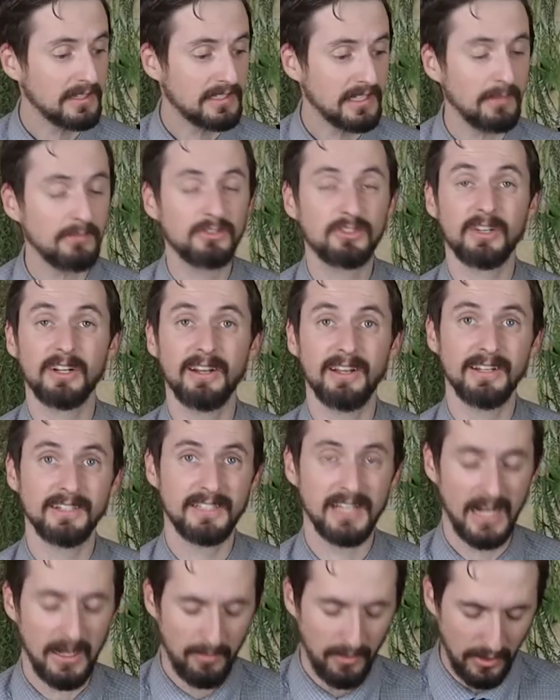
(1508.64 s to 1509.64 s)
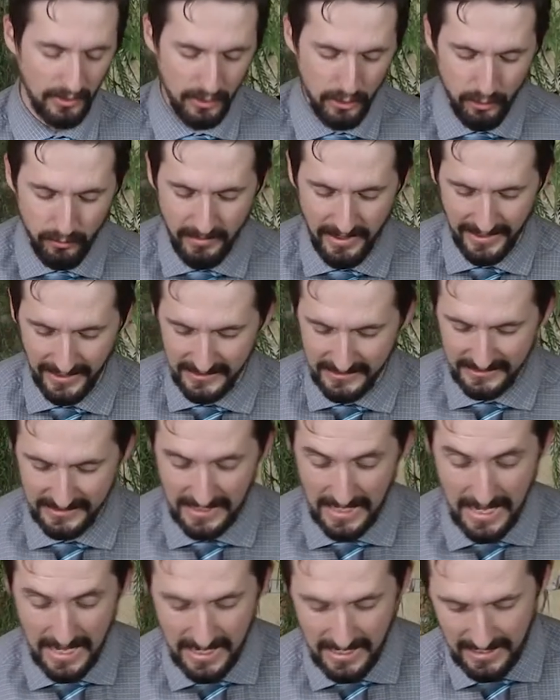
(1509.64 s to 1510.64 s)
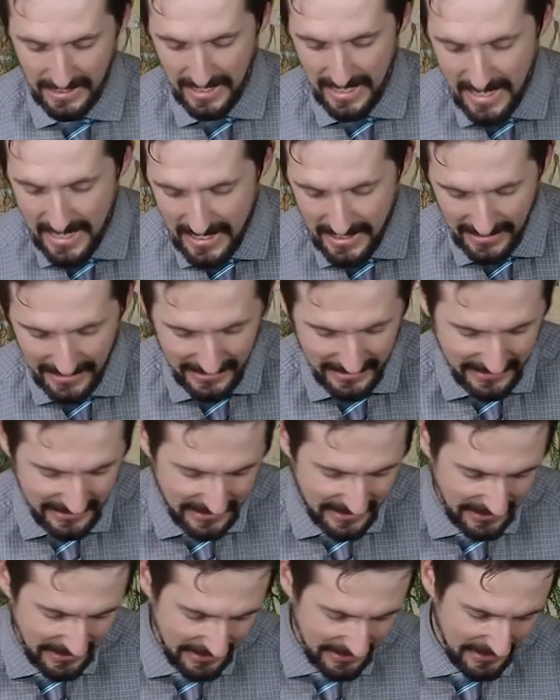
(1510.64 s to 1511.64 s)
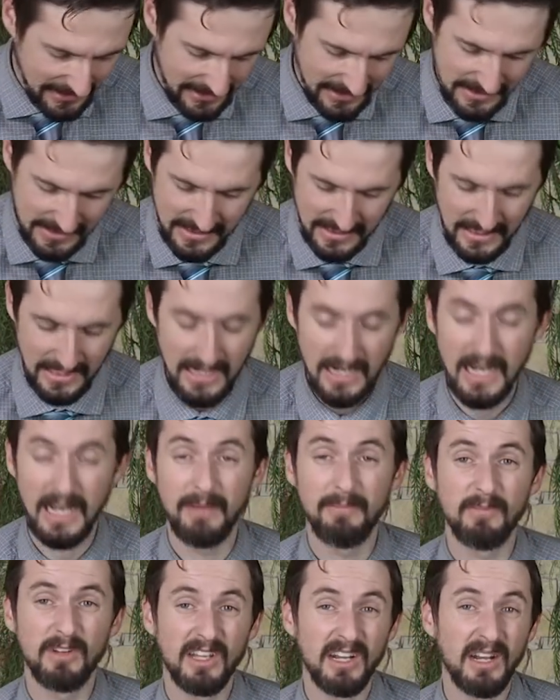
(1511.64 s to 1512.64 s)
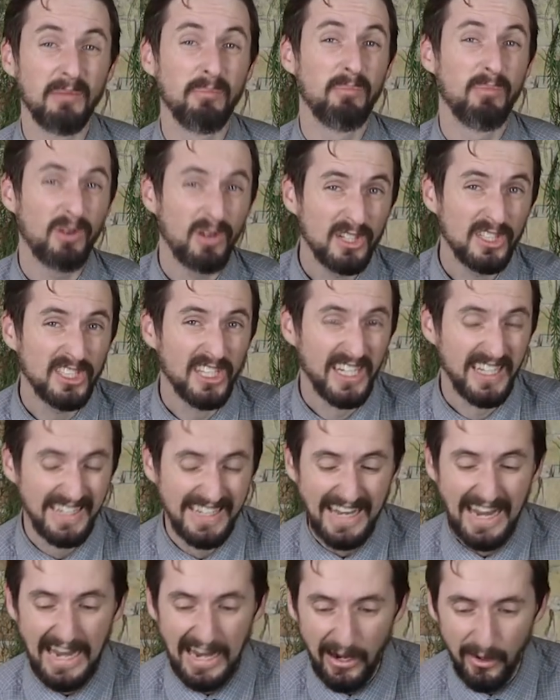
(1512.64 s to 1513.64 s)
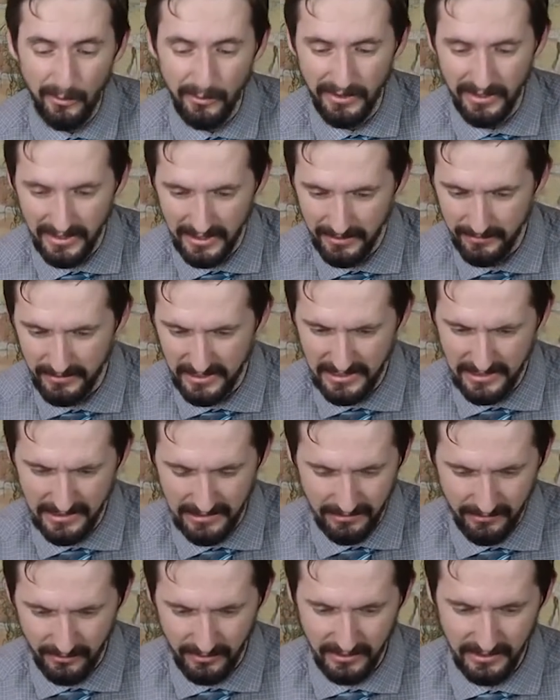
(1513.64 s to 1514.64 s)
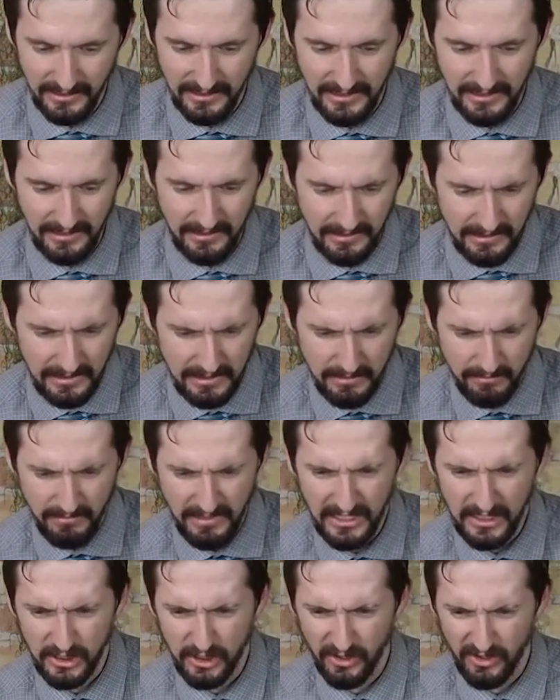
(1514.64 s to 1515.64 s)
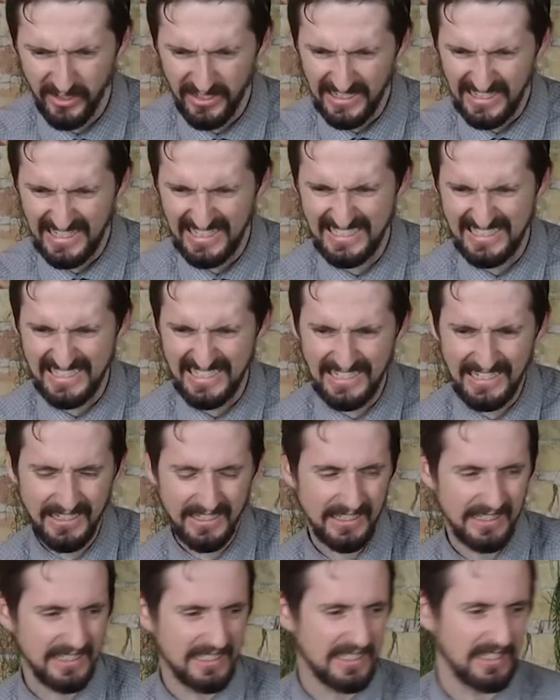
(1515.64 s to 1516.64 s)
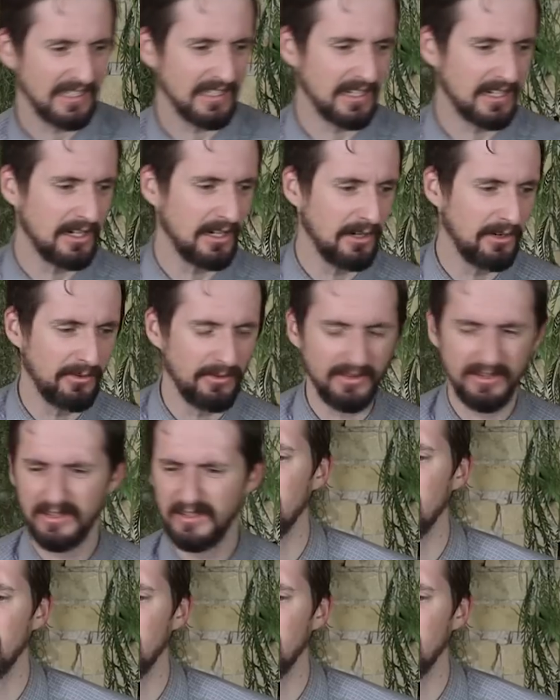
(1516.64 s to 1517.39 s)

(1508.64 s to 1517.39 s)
the substrate on top, our new mix, and I'm going to push it down. I'm going to really make sure it gets into the silicone